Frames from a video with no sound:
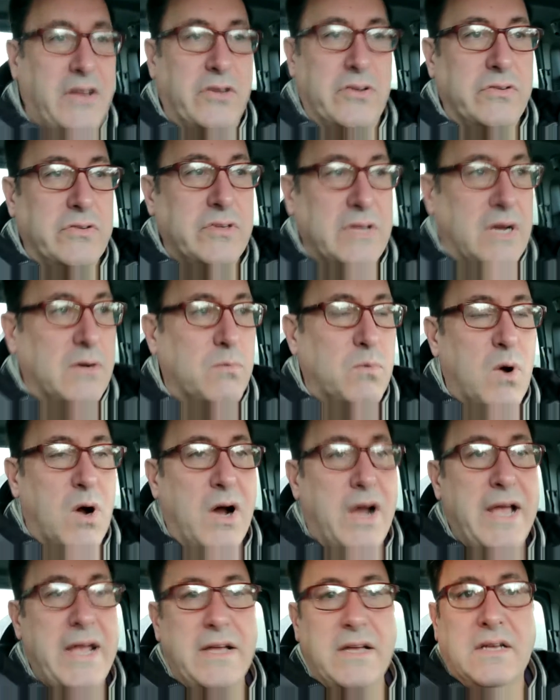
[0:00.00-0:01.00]
You know,
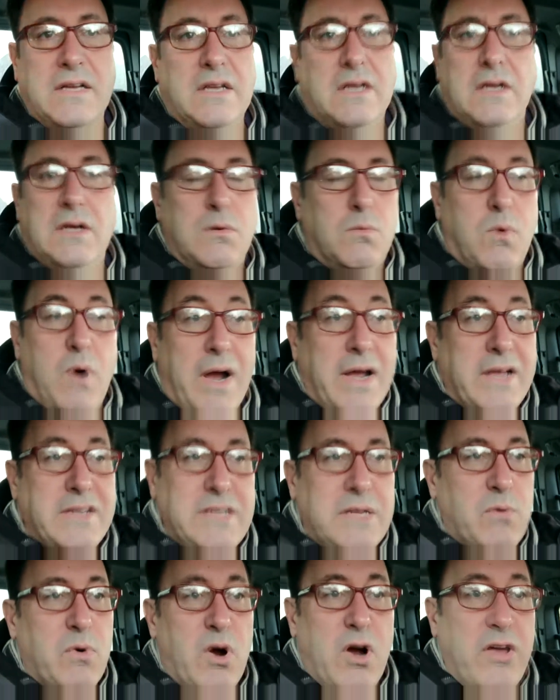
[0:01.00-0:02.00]
why, why is
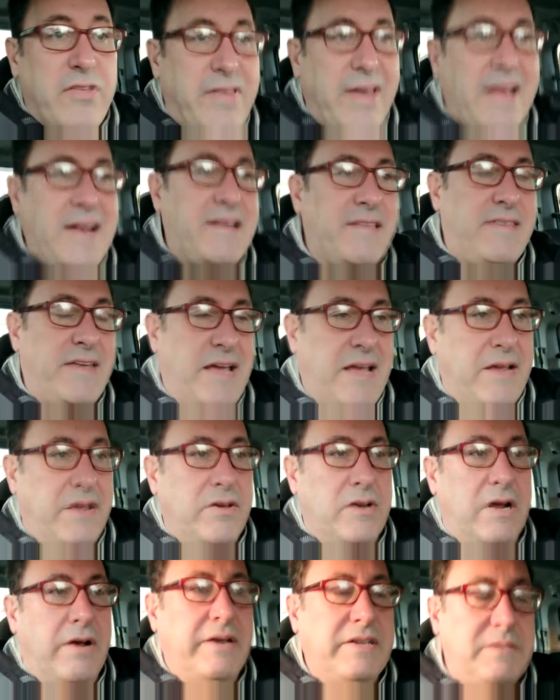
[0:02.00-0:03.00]
it worth anything? You
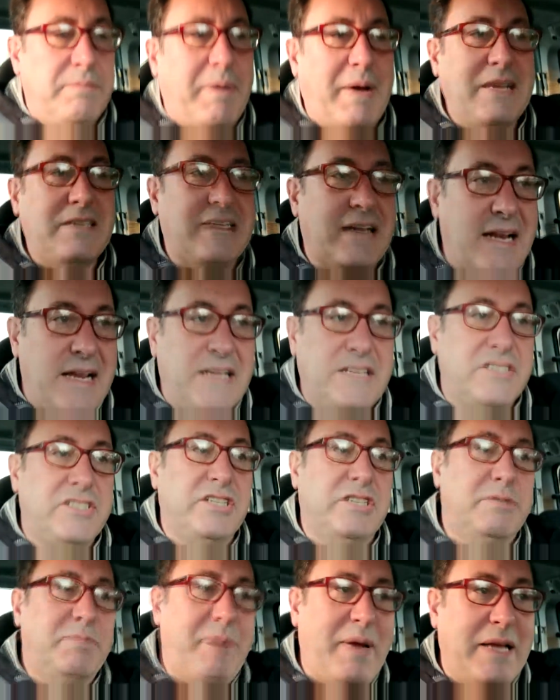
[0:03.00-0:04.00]
know, it's basically it's
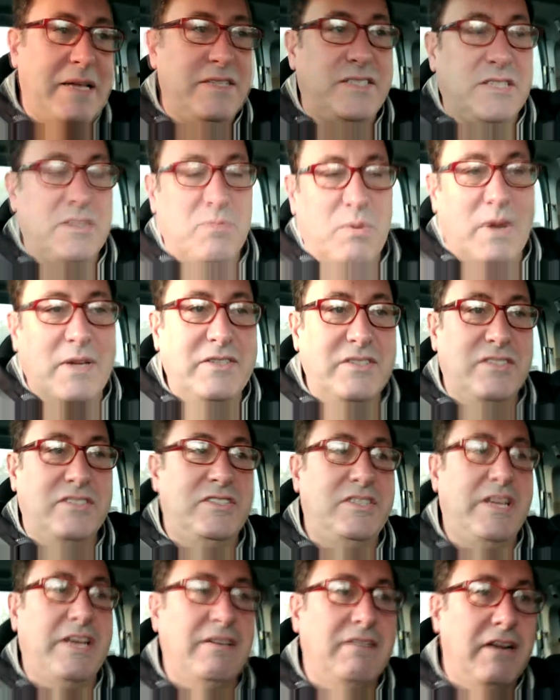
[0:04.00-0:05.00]
just bits, it's ones and
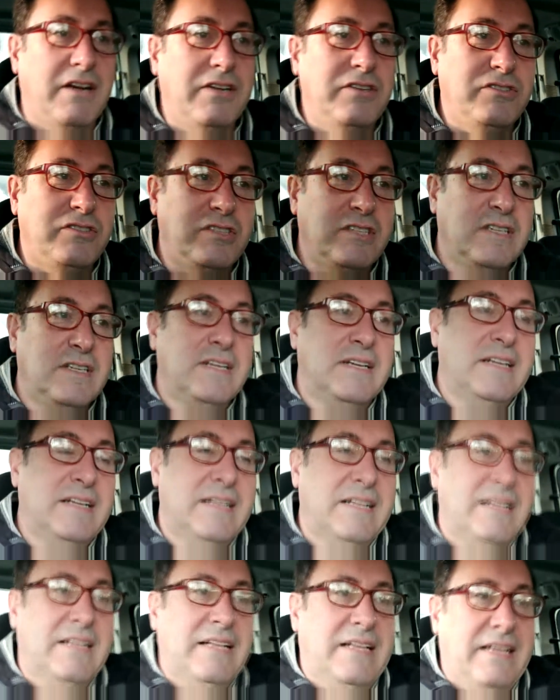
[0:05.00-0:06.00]
zeros,
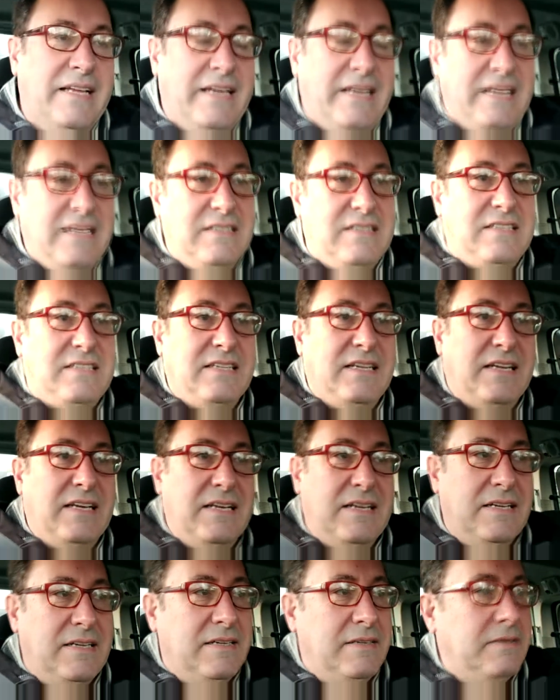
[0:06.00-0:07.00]
it's
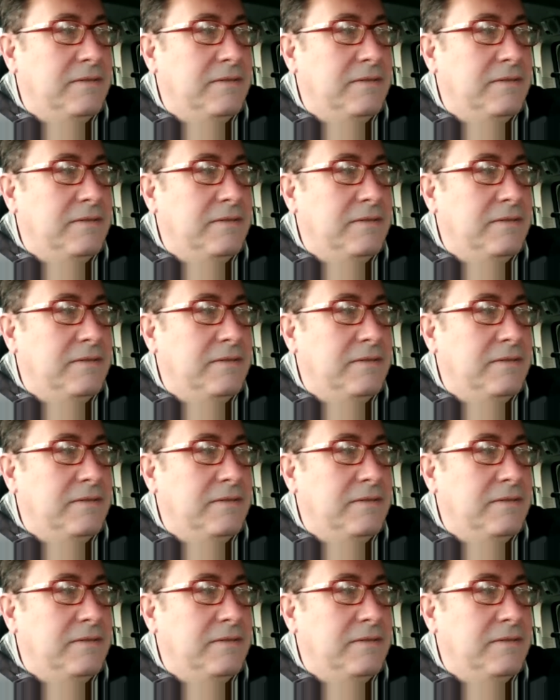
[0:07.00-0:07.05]
uh,